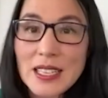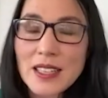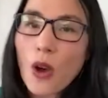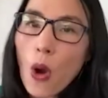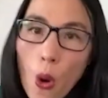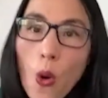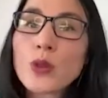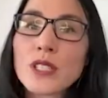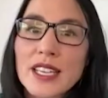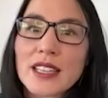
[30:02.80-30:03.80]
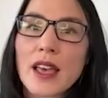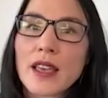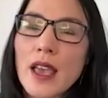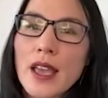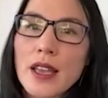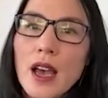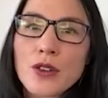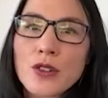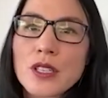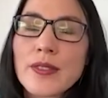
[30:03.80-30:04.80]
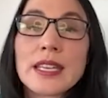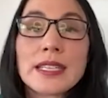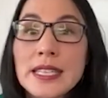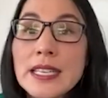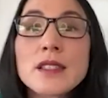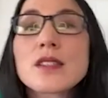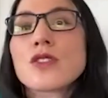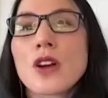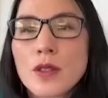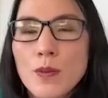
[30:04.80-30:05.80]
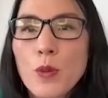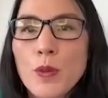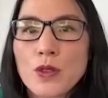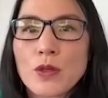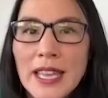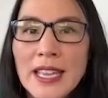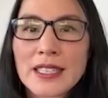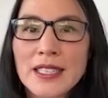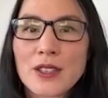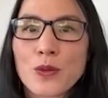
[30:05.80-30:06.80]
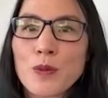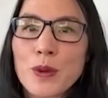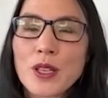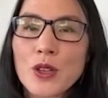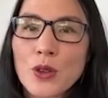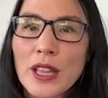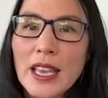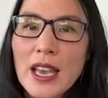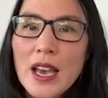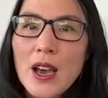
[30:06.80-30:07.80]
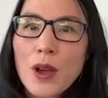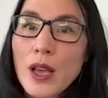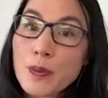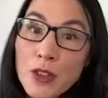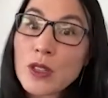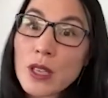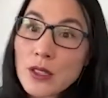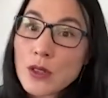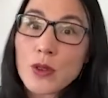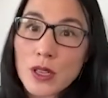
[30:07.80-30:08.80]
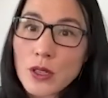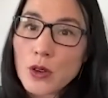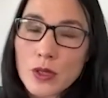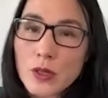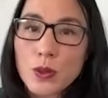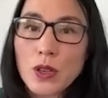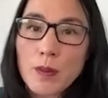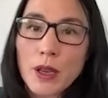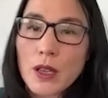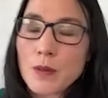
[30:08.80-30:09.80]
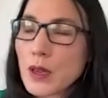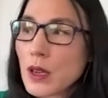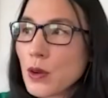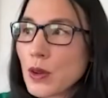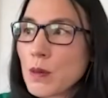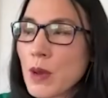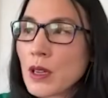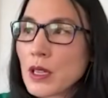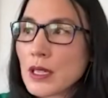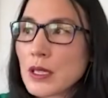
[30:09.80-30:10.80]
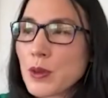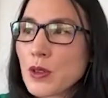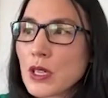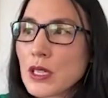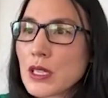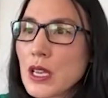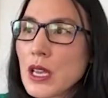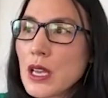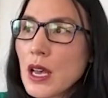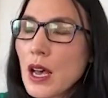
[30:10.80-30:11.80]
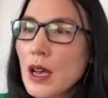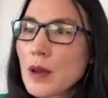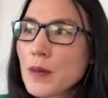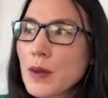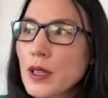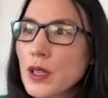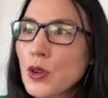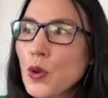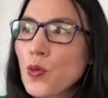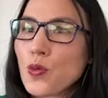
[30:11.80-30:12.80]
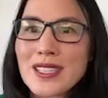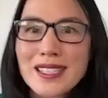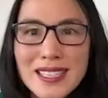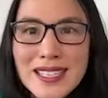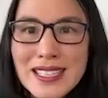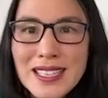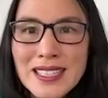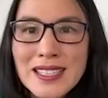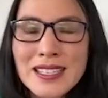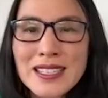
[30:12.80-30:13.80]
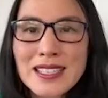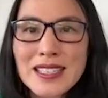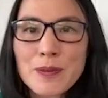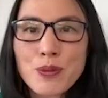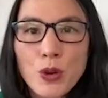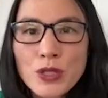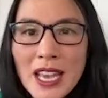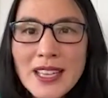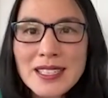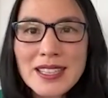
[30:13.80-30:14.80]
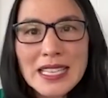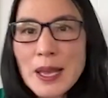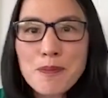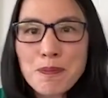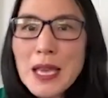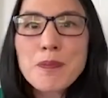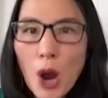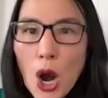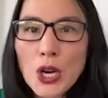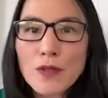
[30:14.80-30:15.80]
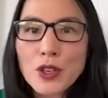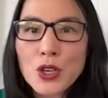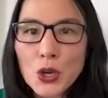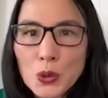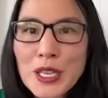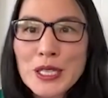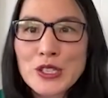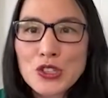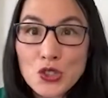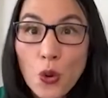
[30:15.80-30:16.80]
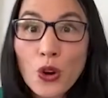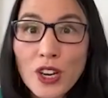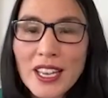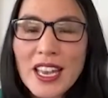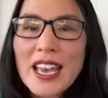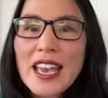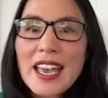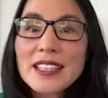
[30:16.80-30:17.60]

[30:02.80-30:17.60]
in it, hold it, like, and understand that it didn't start the moment you landed here. When you know, like, especially as Korean, you know, since we're talking about a Korean American experience, you know, resistance, protest, that's a big part of the Korean story.